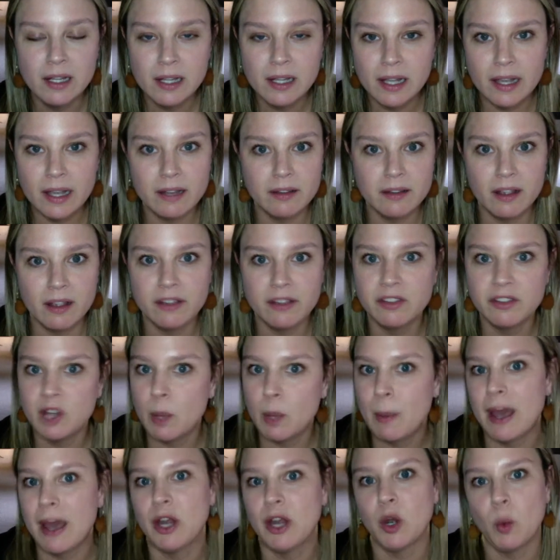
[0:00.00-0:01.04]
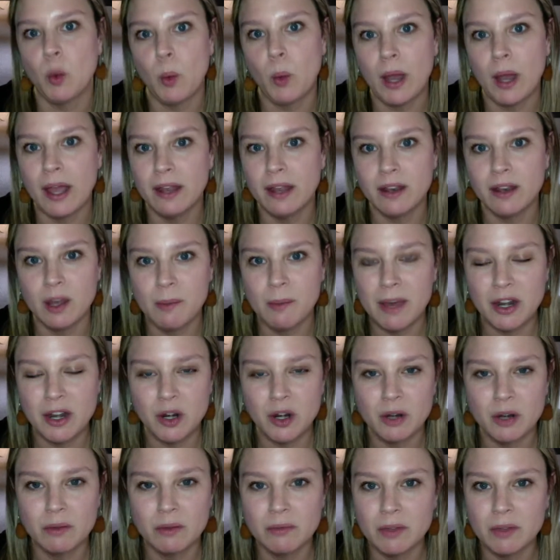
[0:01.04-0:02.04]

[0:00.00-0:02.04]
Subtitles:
It does no matter what, no matter